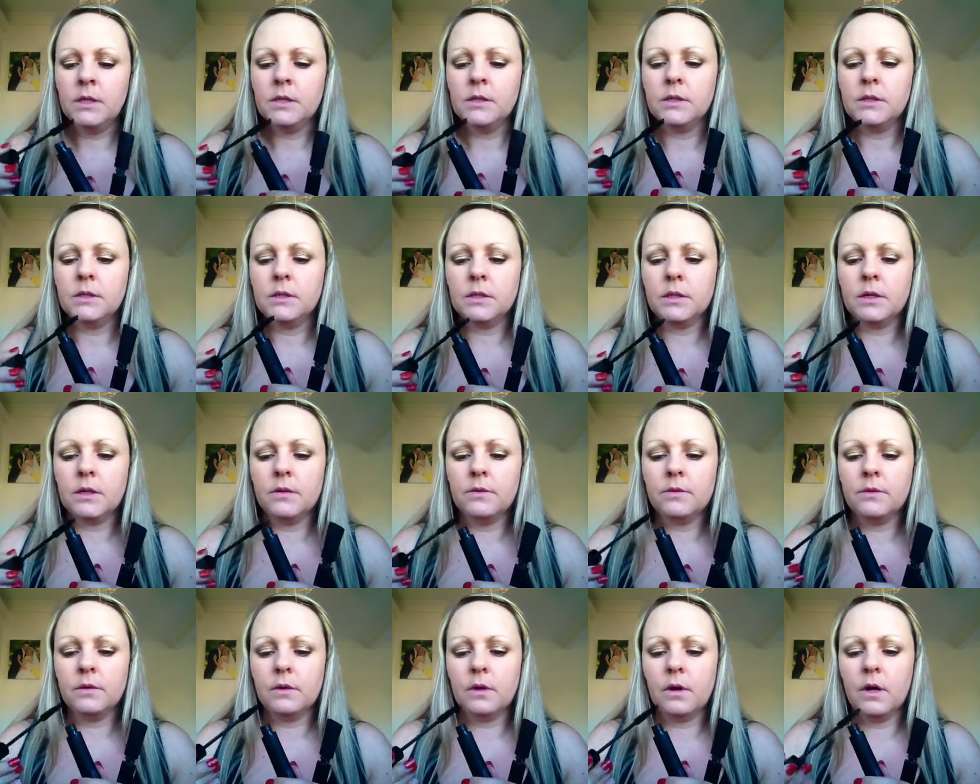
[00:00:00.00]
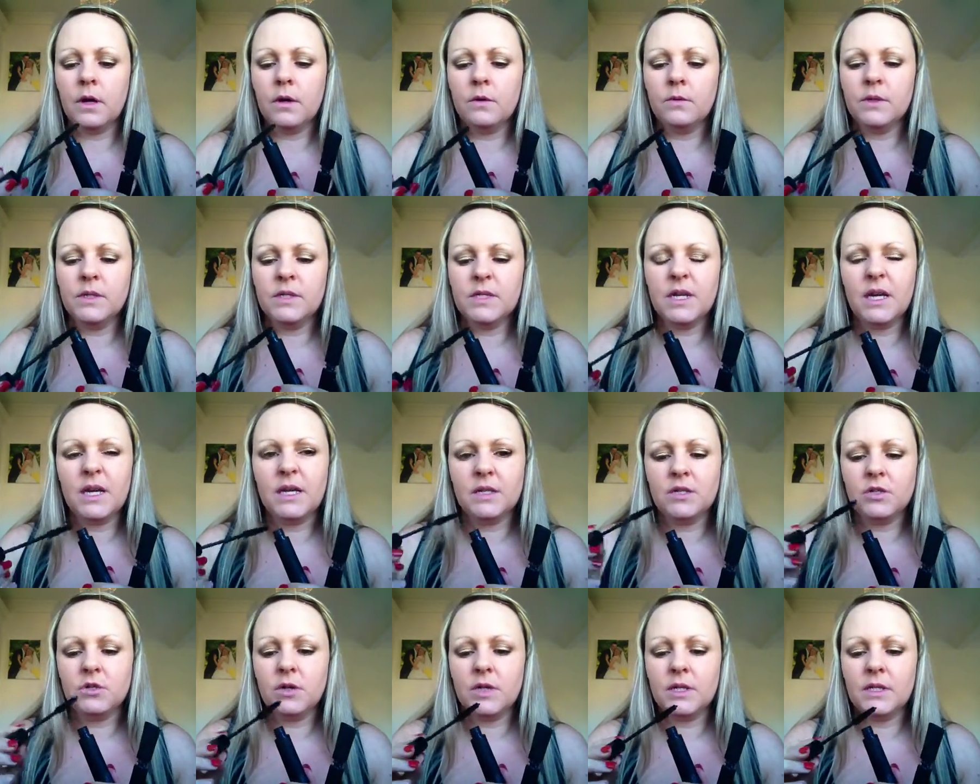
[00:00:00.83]
So I always
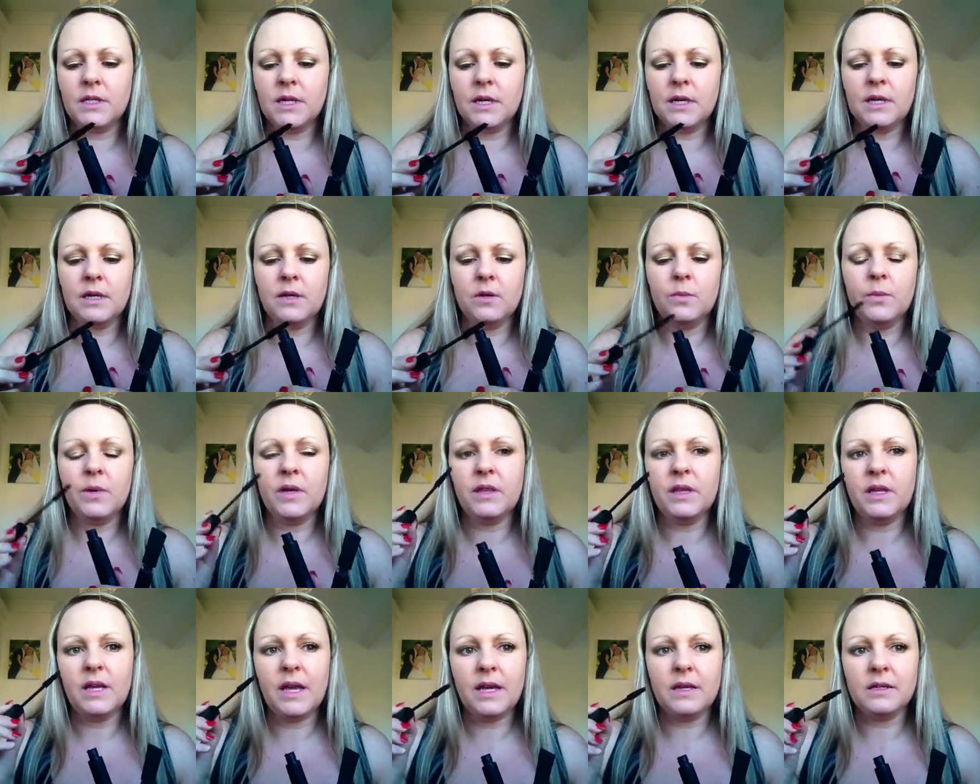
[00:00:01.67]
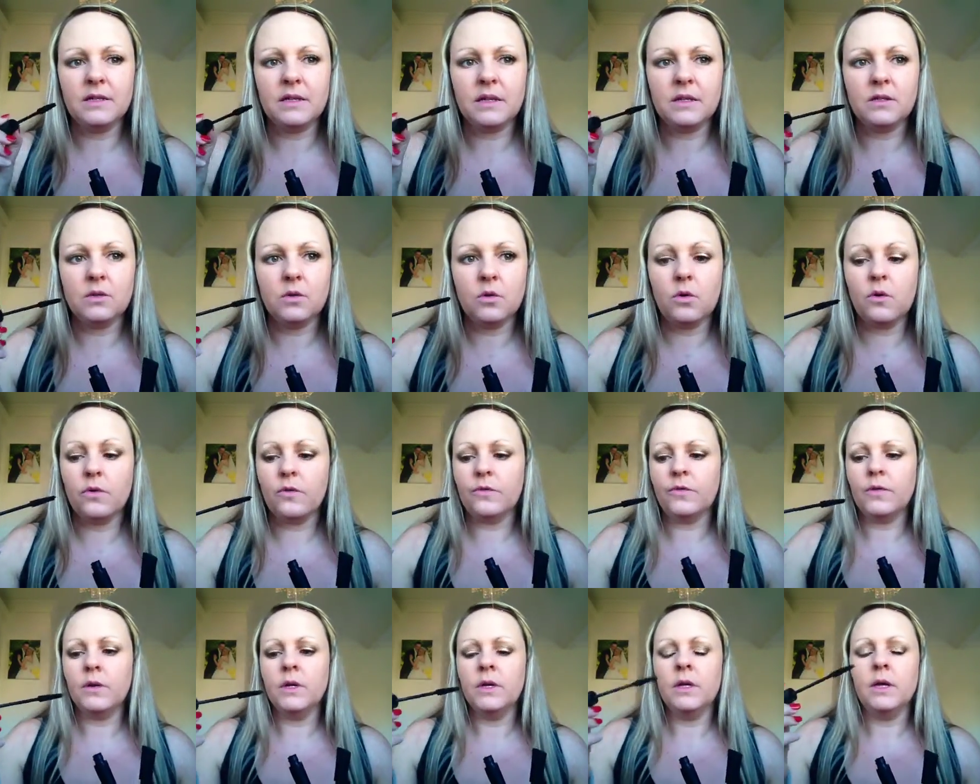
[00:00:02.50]
try and take a little bit of the excess
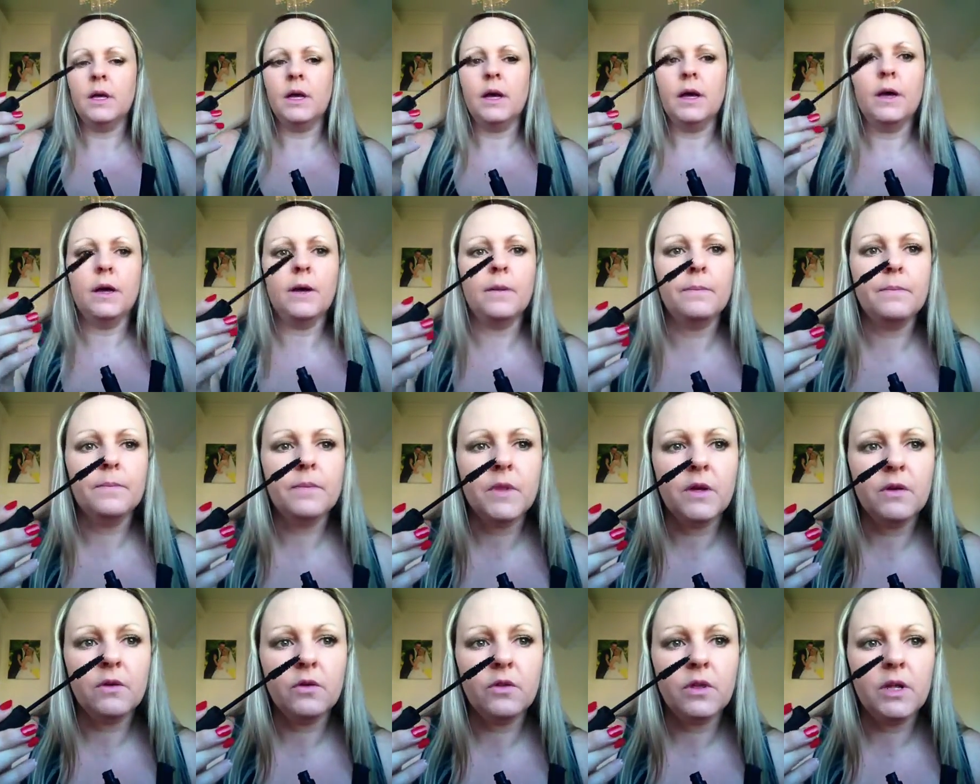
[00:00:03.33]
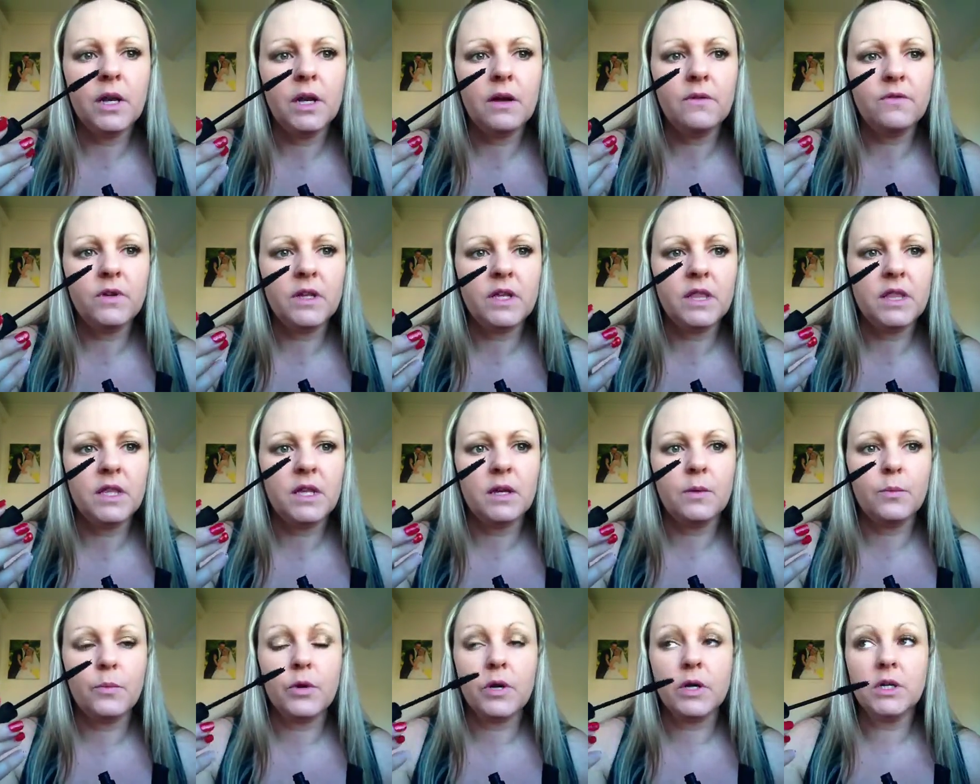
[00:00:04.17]
off. They've got the lovely
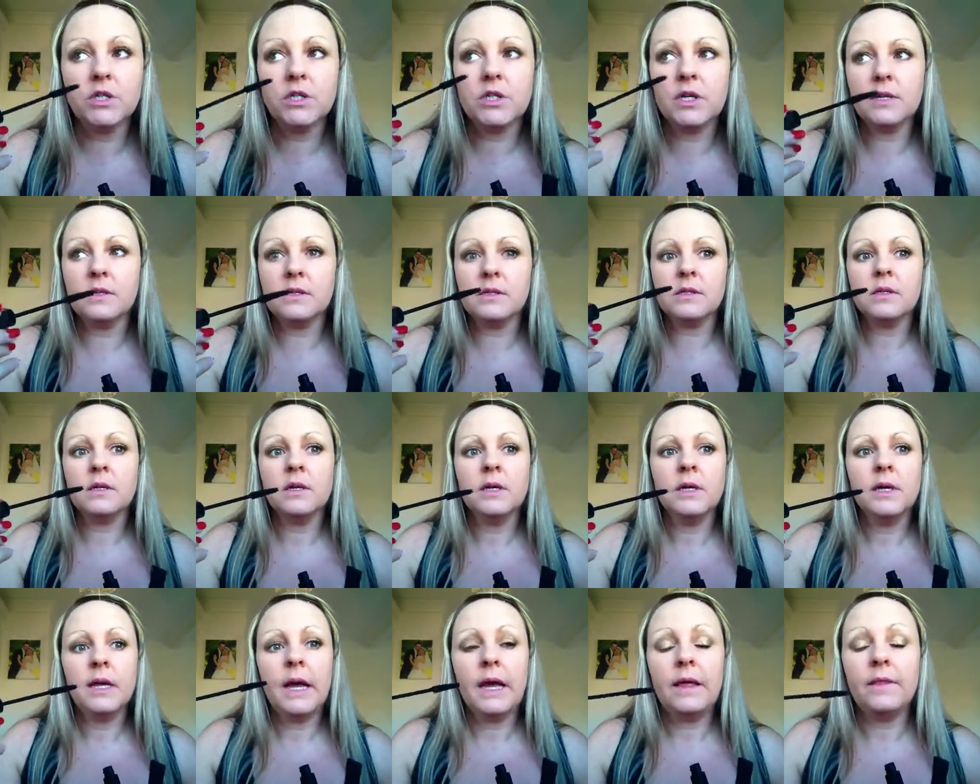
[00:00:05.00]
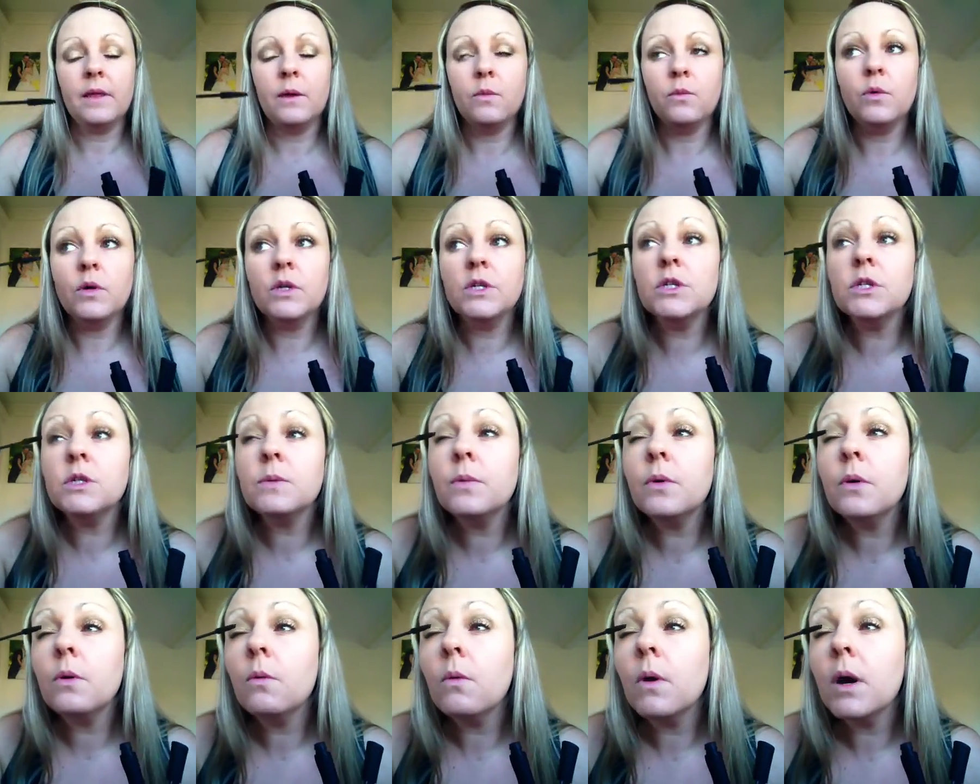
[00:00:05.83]
thinner brushes, and then we
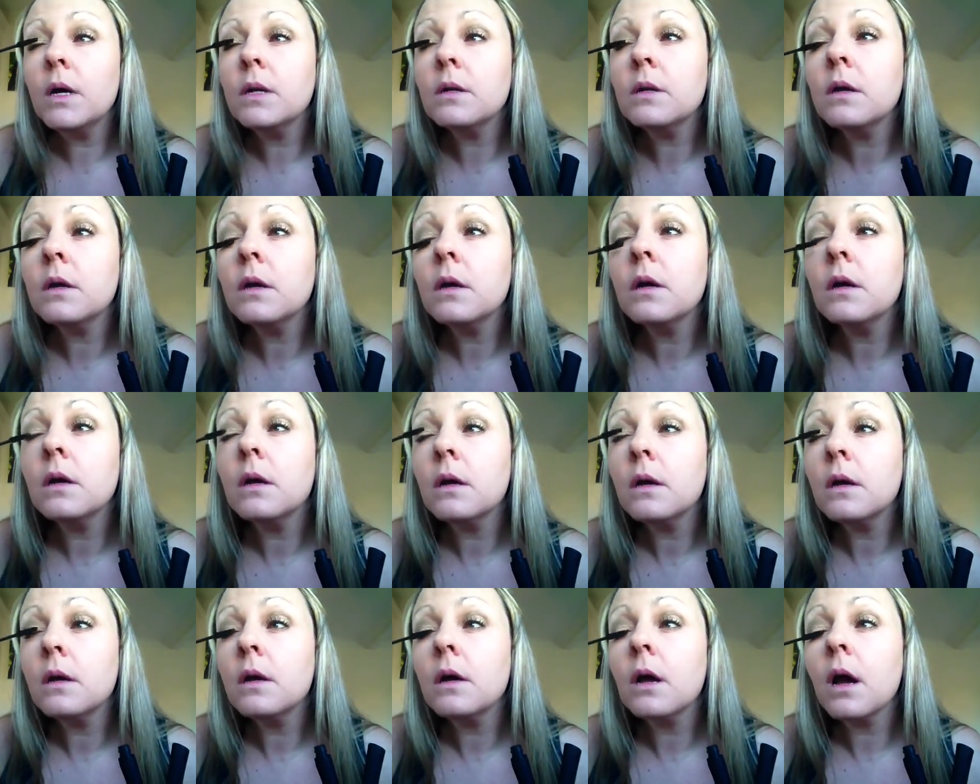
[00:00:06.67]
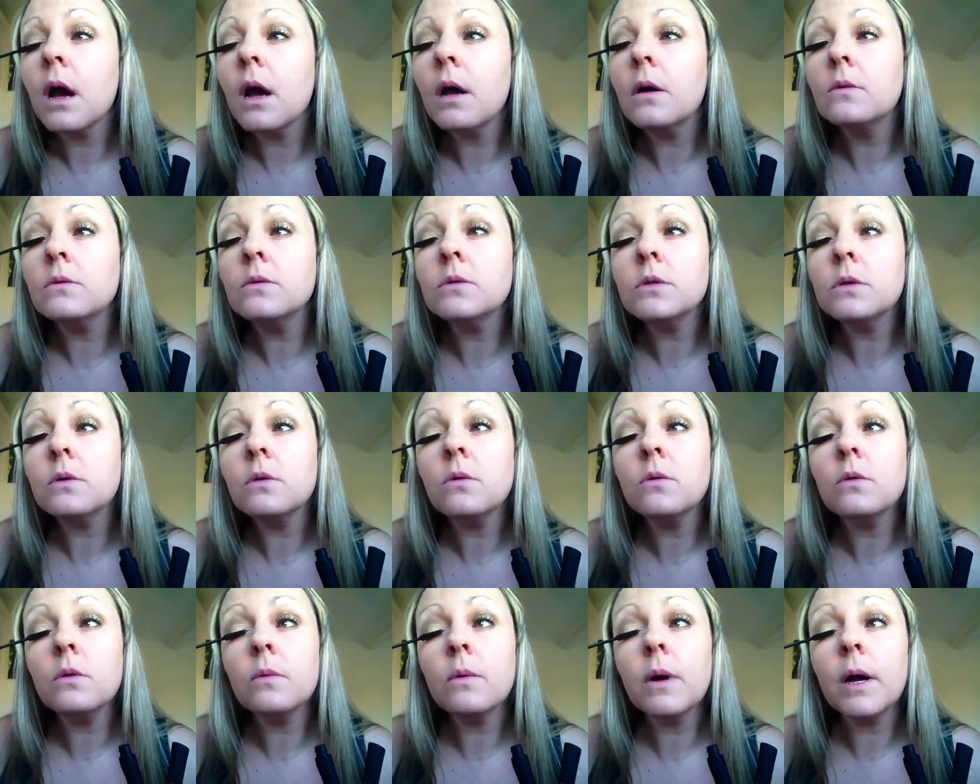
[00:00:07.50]
just put one coat
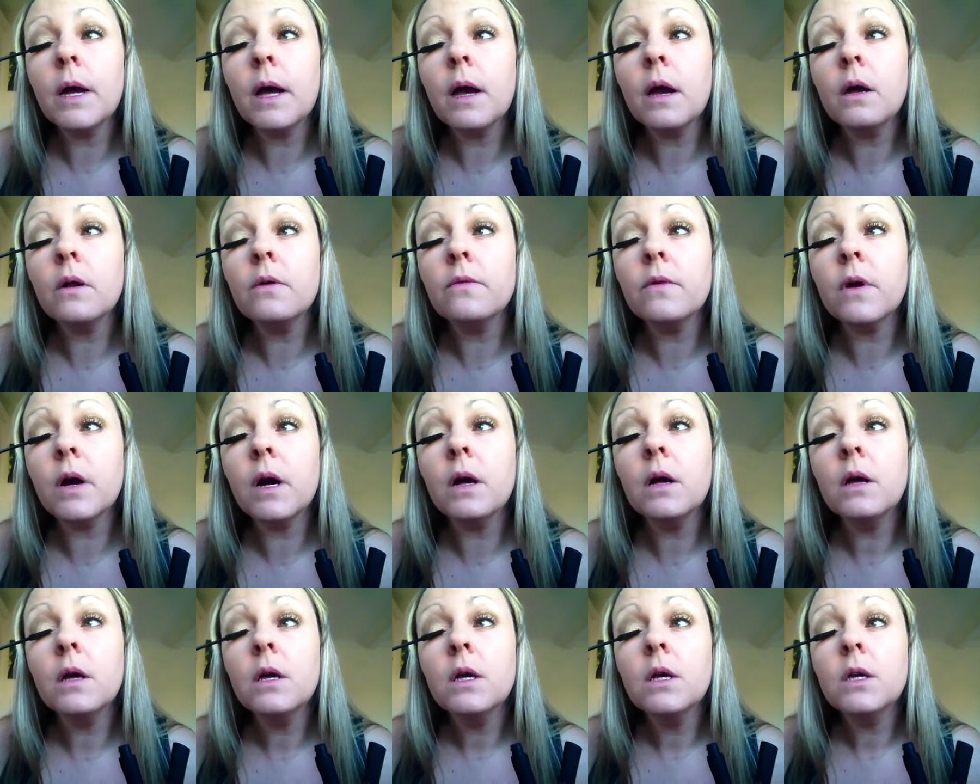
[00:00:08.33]
all the way over.